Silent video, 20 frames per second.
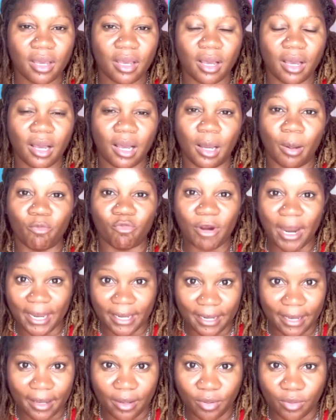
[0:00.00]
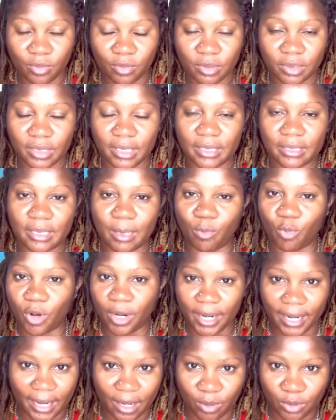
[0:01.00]
Right now, since I'm
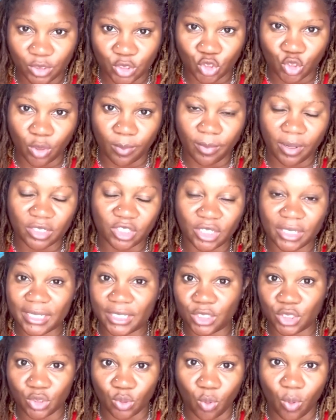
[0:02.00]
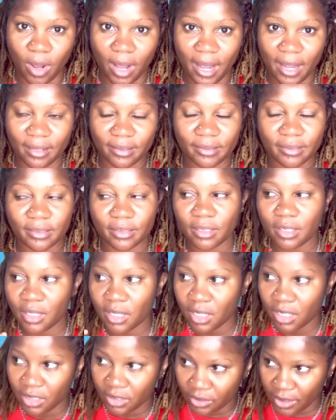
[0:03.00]
working out so much and it's so hot.
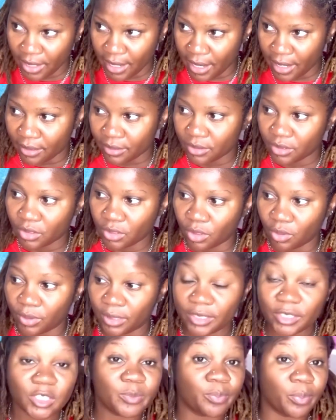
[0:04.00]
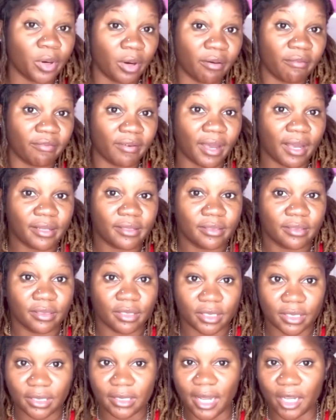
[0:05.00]
So yeah, so this is perfect.
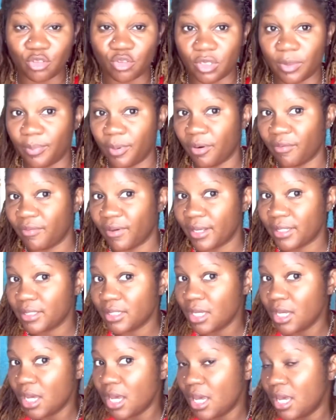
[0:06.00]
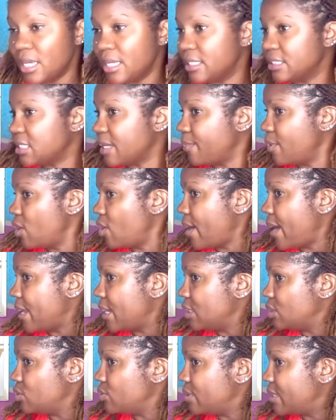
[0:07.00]
This is actually perfect. So I'm gonna go ahead
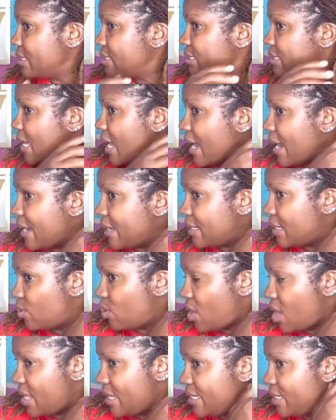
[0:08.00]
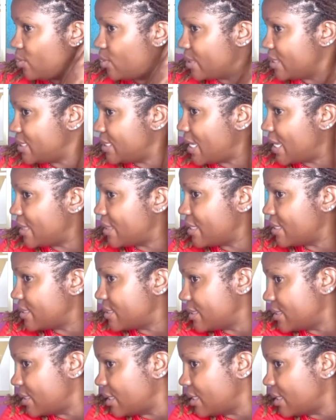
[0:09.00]
and do this side, and all I did was take this